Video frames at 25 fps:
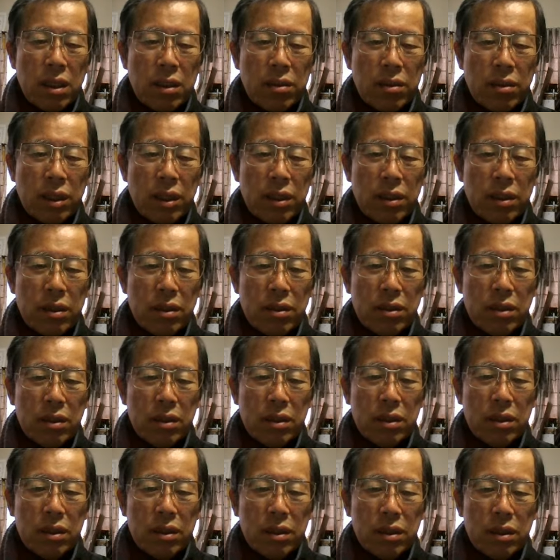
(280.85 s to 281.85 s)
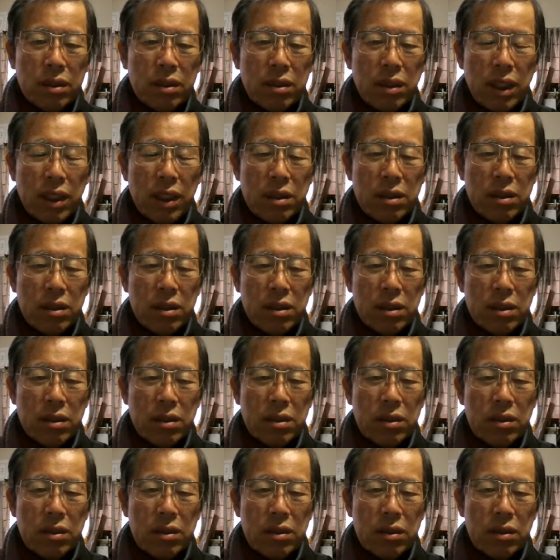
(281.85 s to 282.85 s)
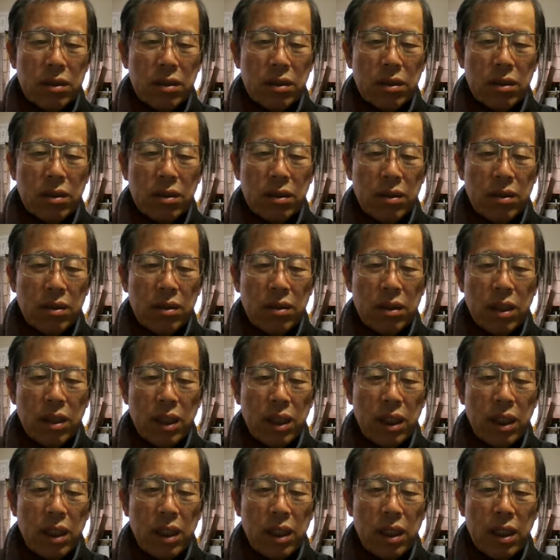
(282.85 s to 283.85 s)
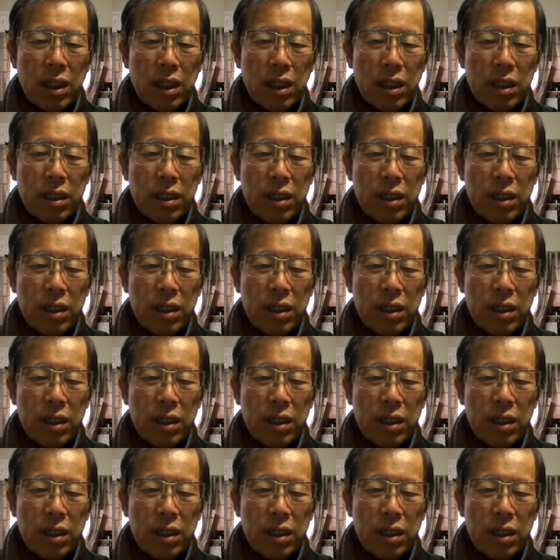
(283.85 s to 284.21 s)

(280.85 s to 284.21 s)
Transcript: regular glasses you know I